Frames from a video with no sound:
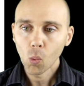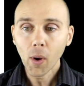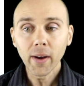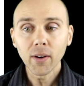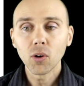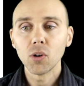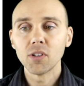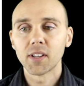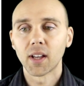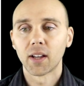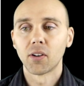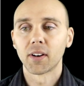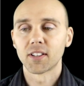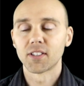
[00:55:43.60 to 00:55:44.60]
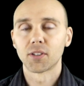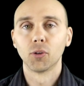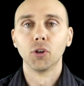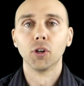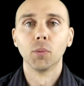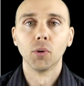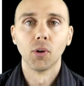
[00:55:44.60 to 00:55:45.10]
when goods are not
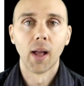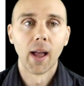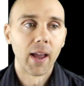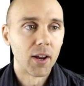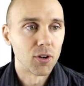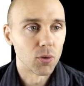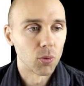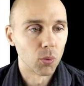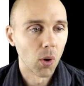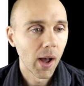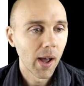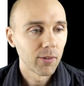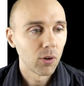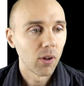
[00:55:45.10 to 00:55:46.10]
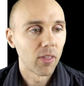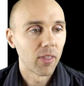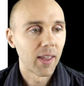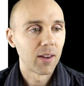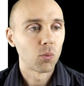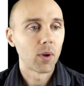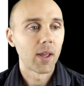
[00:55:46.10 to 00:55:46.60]
excludable and rival,
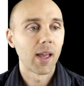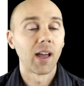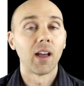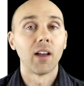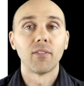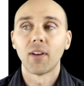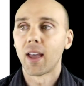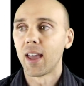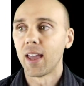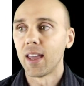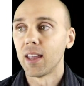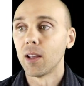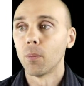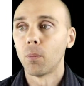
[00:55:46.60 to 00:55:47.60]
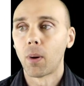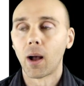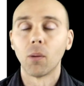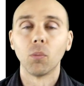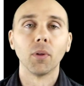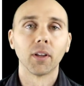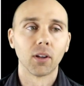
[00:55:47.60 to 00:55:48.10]
then we have a
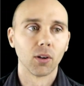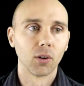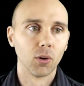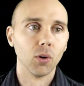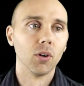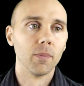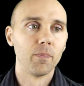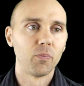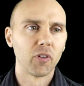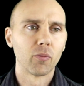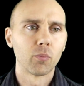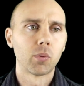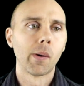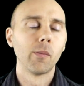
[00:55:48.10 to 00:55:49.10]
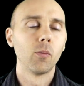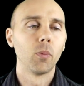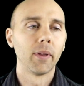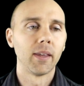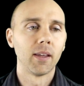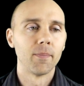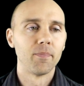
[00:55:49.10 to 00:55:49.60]
public good. You've
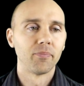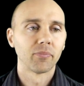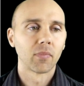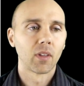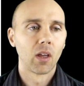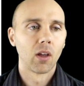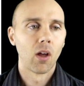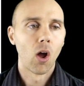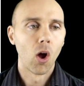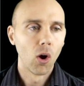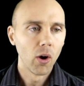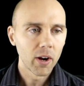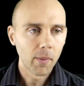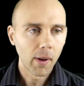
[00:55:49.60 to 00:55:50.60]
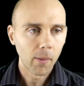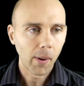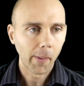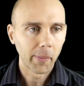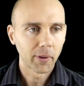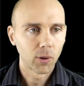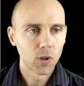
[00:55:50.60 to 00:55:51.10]
probably heard about
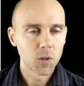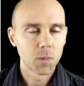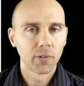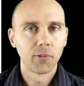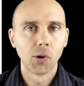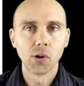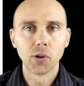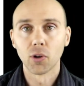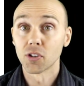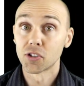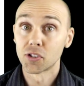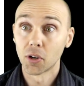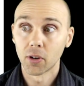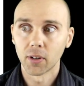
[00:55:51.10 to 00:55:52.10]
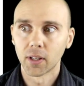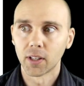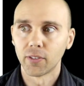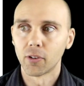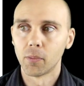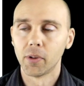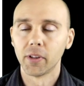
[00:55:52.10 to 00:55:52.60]
public goods before. You're
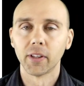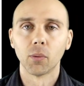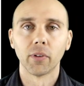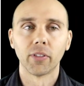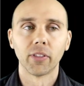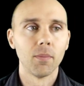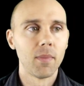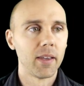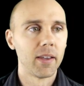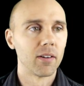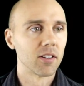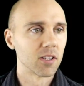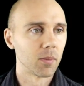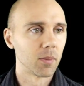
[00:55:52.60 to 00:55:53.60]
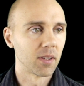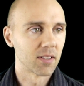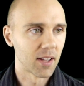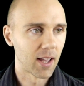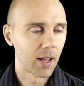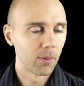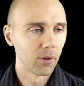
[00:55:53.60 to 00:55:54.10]
certainly familiar with them. Here are some
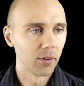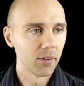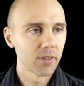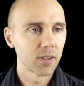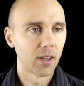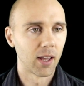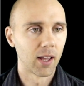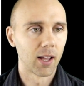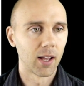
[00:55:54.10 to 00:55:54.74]
examples